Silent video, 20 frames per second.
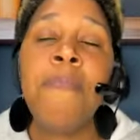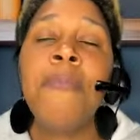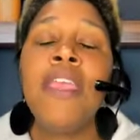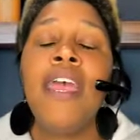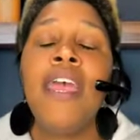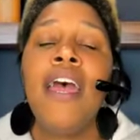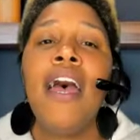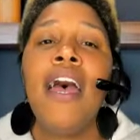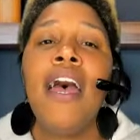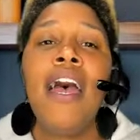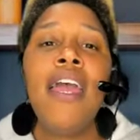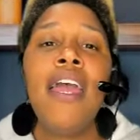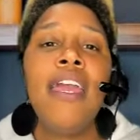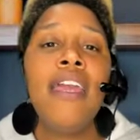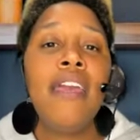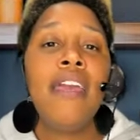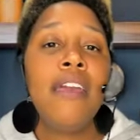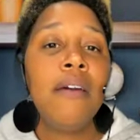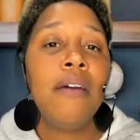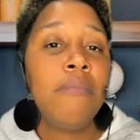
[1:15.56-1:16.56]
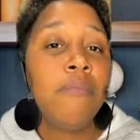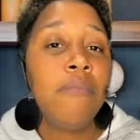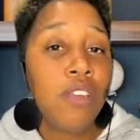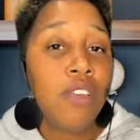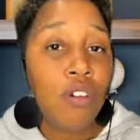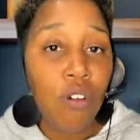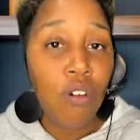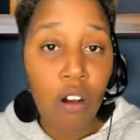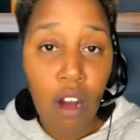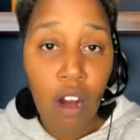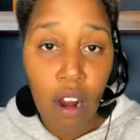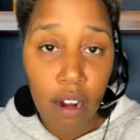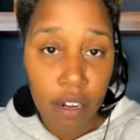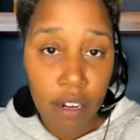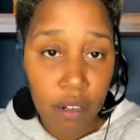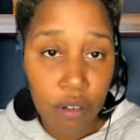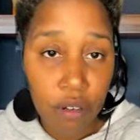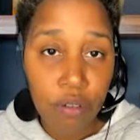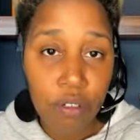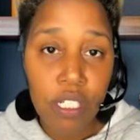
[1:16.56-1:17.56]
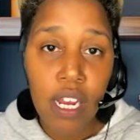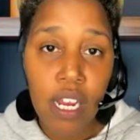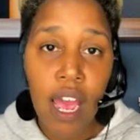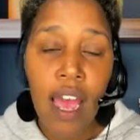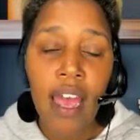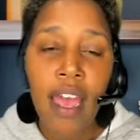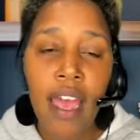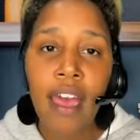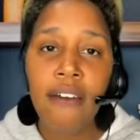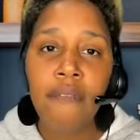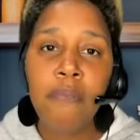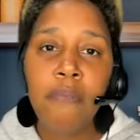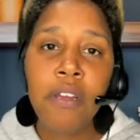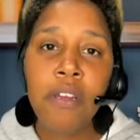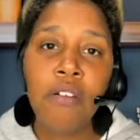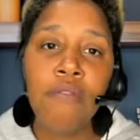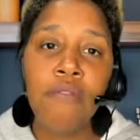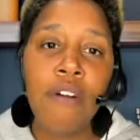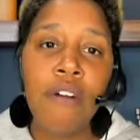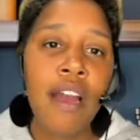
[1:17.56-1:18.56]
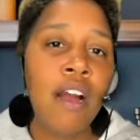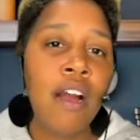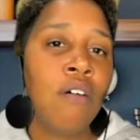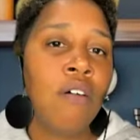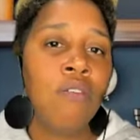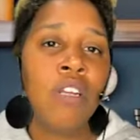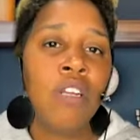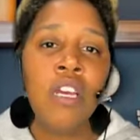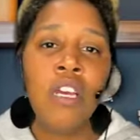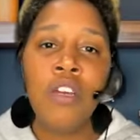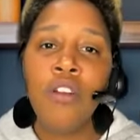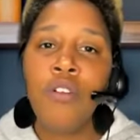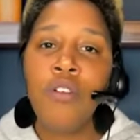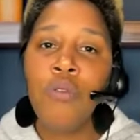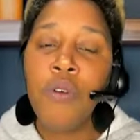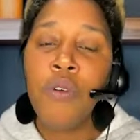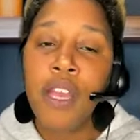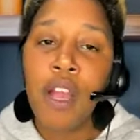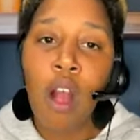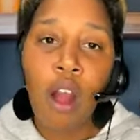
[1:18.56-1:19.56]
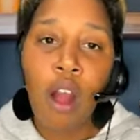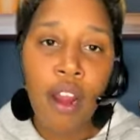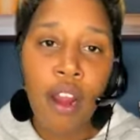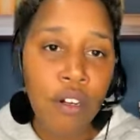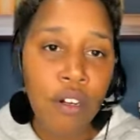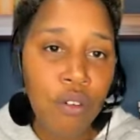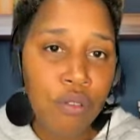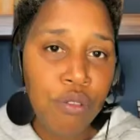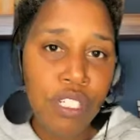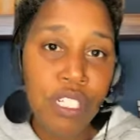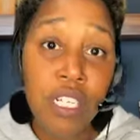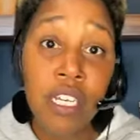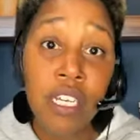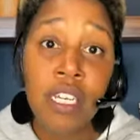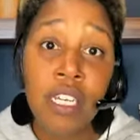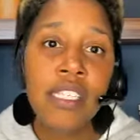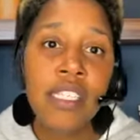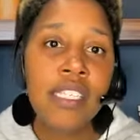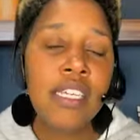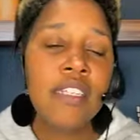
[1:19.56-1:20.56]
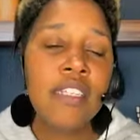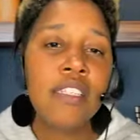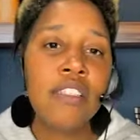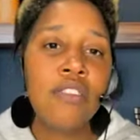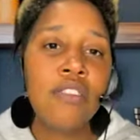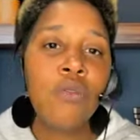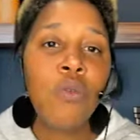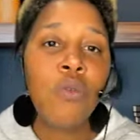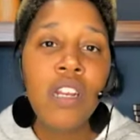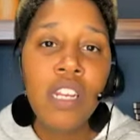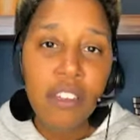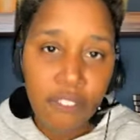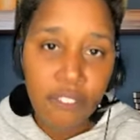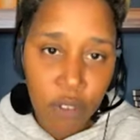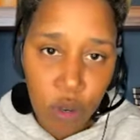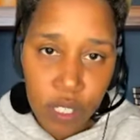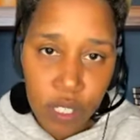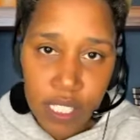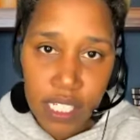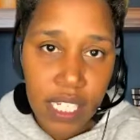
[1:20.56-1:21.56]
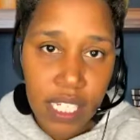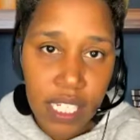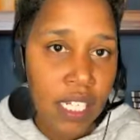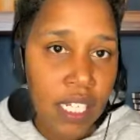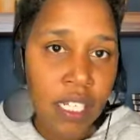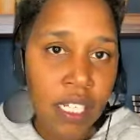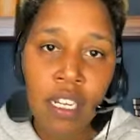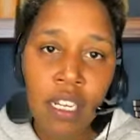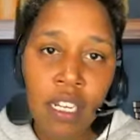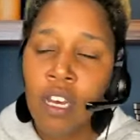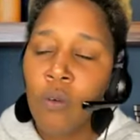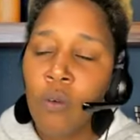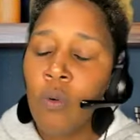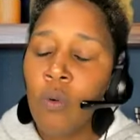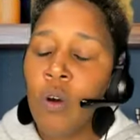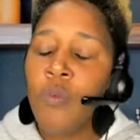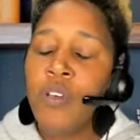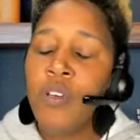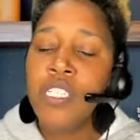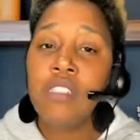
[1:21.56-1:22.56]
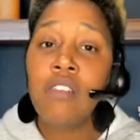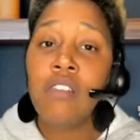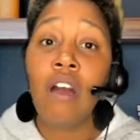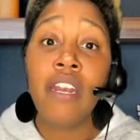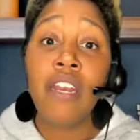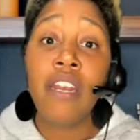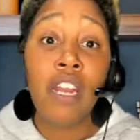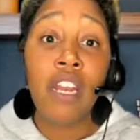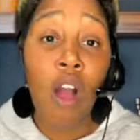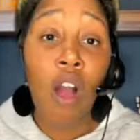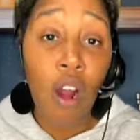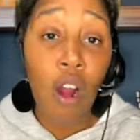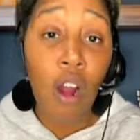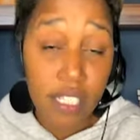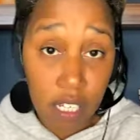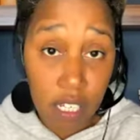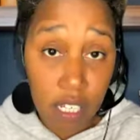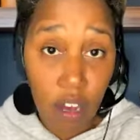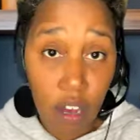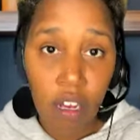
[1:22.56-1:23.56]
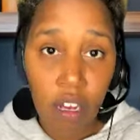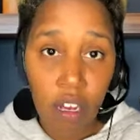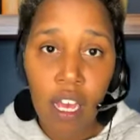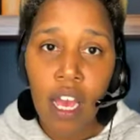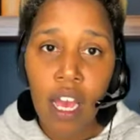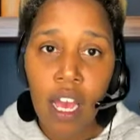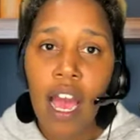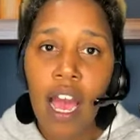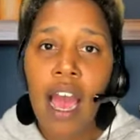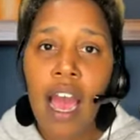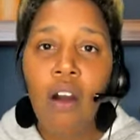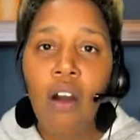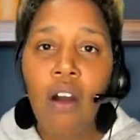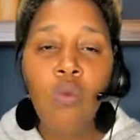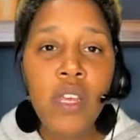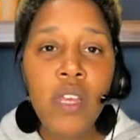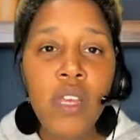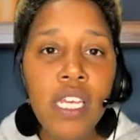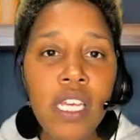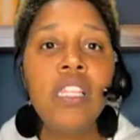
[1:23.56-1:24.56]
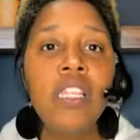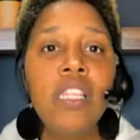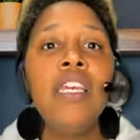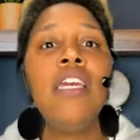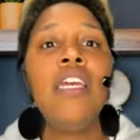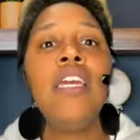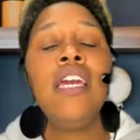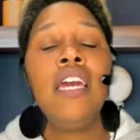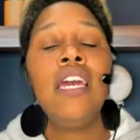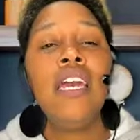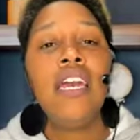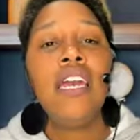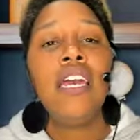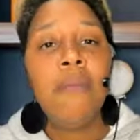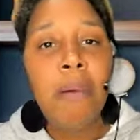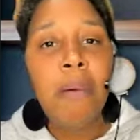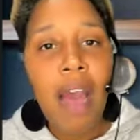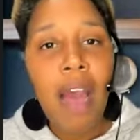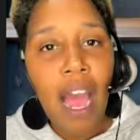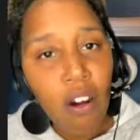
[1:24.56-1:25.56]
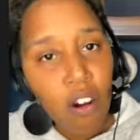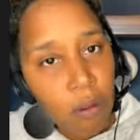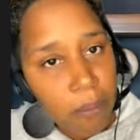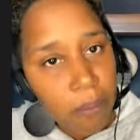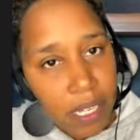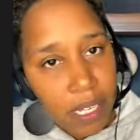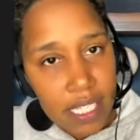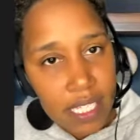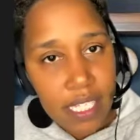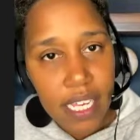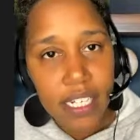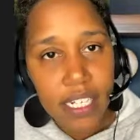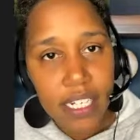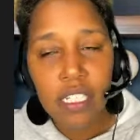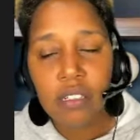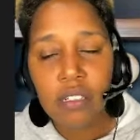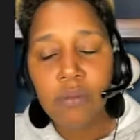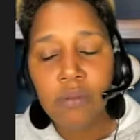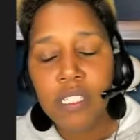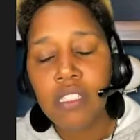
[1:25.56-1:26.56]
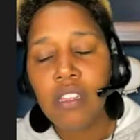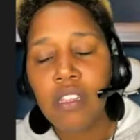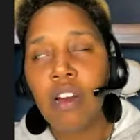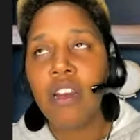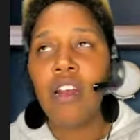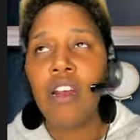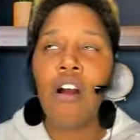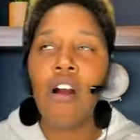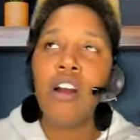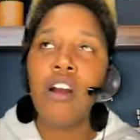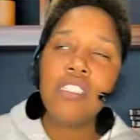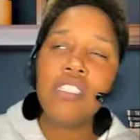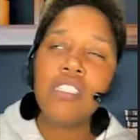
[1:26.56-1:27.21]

am your heart coach. I have been around doing heart coaching since 2014 when we started Heart Talk, our weekly empowerment session. We started Heart Talk